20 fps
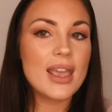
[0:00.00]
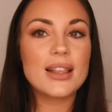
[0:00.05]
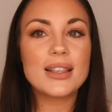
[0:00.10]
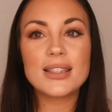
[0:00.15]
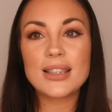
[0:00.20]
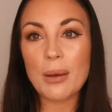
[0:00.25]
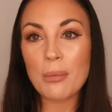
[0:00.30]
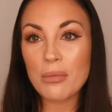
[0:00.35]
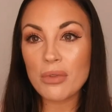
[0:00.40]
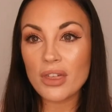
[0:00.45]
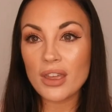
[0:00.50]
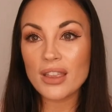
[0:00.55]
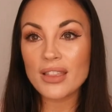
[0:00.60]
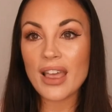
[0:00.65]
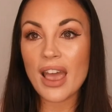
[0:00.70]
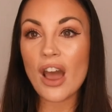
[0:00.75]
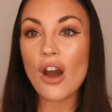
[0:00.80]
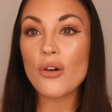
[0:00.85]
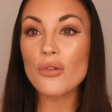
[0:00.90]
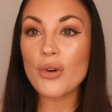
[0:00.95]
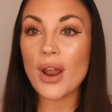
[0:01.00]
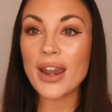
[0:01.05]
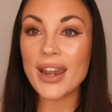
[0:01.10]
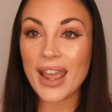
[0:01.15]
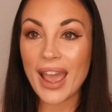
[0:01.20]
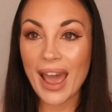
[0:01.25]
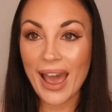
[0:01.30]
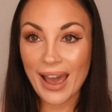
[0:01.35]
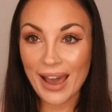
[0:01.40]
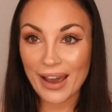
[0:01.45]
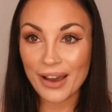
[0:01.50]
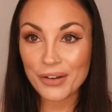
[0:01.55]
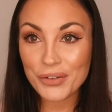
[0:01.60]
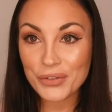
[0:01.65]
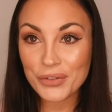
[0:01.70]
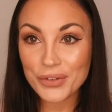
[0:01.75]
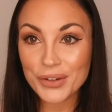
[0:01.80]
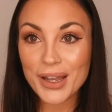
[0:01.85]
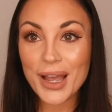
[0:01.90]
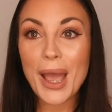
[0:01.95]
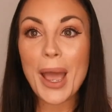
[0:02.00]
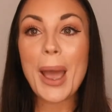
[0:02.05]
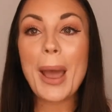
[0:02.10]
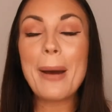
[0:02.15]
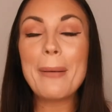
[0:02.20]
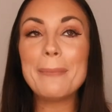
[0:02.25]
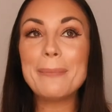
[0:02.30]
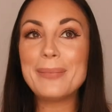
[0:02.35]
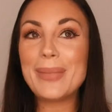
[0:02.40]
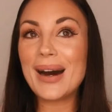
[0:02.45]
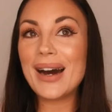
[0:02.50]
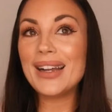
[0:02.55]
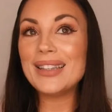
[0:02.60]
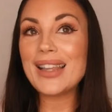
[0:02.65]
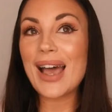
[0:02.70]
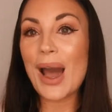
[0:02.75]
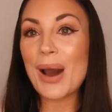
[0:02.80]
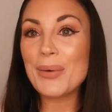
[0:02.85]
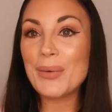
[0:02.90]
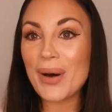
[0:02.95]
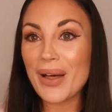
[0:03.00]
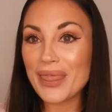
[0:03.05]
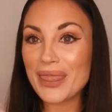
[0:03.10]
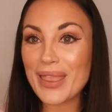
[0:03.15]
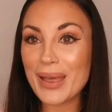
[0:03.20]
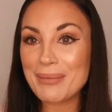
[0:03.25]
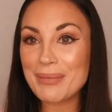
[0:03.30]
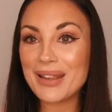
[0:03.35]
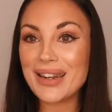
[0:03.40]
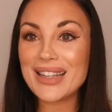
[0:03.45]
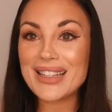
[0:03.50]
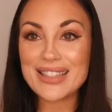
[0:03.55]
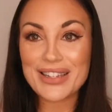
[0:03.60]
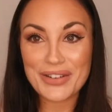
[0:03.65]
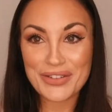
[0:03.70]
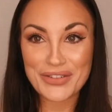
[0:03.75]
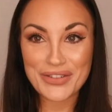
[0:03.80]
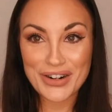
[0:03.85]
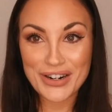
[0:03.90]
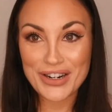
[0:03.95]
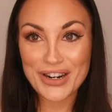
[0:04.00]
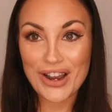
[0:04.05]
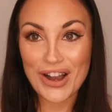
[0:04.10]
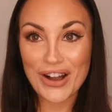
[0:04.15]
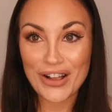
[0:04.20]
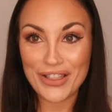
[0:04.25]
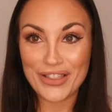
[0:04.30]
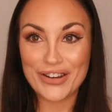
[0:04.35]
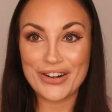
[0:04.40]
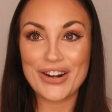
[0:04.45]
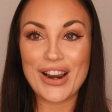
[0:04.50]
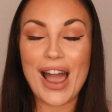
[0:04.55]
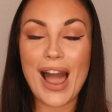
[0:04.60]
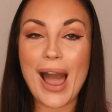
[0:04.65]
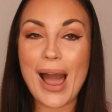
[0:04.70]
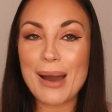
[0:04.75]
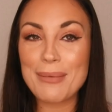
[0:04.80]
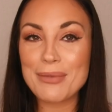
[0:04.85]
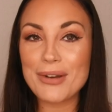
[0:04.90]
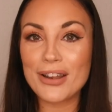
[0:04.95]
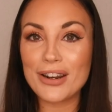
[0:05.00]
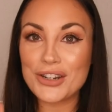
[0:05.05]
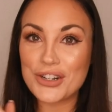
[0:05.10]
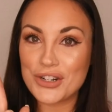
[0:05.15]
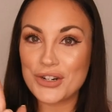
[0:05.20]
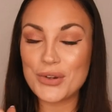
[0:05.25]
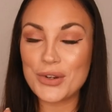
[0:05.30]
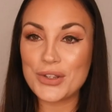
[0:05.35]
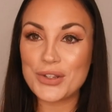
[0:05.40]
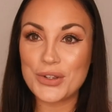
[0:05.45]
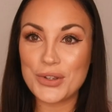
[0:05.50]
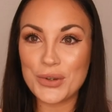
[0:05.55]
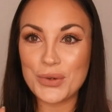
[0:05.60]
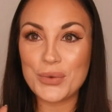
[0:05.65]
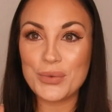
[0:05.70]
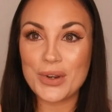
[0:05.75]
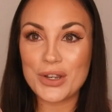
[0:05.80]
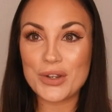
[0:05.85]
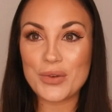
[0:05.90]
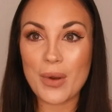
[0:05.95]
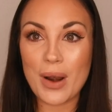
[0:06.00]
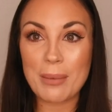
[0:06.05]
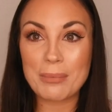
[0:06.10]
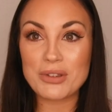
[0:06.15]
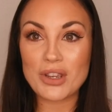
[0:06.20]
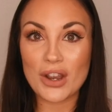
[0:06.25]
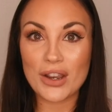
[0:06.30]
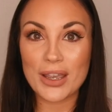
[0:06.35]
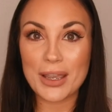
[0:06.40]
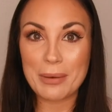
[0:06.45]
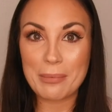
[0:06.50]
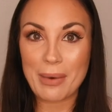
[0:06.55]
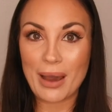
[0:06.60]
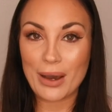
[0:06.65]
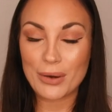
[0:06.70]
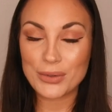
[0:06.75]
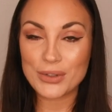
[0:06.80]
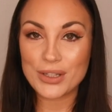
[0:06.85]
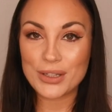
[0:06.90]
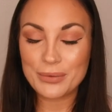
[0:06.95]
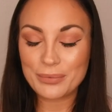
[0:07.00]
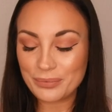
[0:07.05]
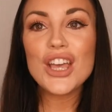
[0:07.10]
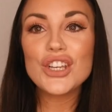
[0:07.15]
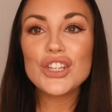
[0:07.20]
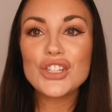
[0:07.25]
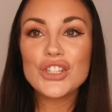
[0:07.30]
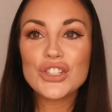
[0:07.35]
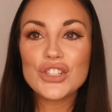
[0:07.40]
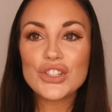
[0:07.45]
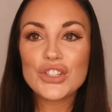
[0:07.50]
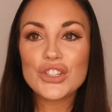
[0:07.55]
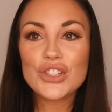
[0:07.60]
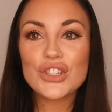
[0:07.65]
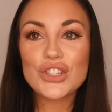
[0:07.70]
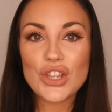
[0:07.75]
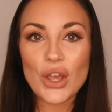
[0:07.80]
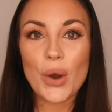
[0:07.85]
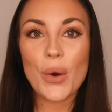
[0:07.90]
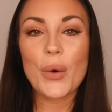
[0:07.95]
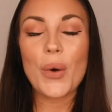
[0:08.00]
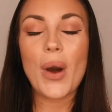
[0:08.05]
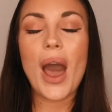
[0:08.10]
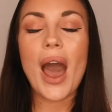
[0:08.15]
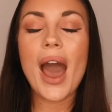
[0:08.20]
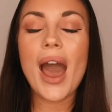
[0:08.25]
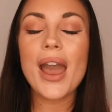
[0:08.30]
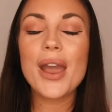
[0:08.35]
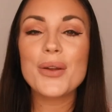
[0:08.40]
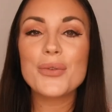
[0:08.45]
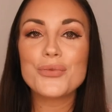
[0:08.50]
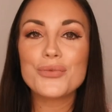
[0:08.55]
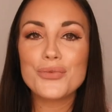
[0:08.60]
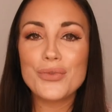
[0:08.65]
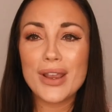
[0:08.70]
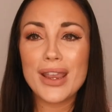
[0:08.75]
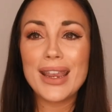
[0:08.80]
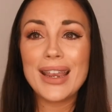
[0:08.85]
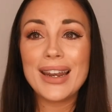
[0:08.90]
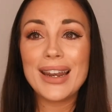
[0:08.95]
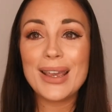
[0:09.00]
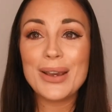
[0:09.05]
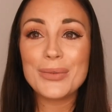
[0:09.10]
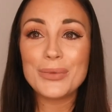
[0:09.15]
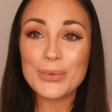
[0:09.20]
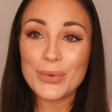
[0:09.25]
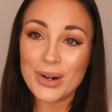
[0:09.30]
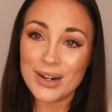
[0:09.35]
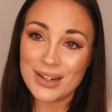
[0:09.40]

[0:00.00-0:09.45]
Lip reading: it's something that I already have, but I want them in a different color. I'm gonna show it to you which one I'm talking about. So I really